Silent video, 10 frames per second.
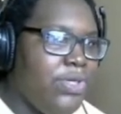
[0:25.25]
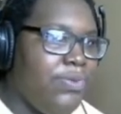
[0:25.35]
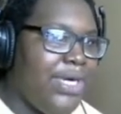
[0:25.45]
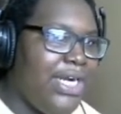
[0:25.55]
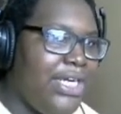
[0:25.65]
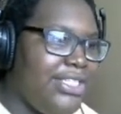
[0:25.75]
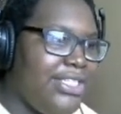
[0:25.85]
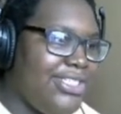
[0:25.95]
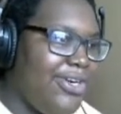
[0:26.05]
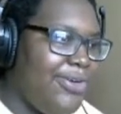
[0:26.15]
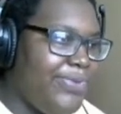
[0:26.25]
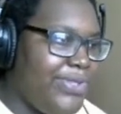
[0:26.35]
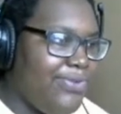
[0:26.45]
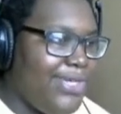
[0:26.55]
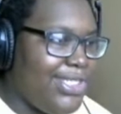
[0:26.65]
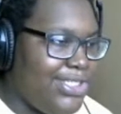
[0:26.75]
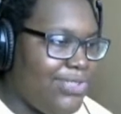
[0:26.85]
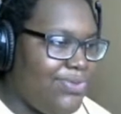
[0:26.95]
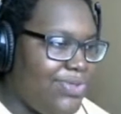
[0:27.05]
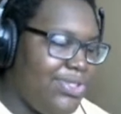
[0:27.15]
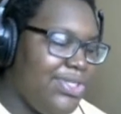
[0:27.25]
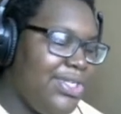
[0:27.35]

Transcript: We're gonna start off with the Rustage one,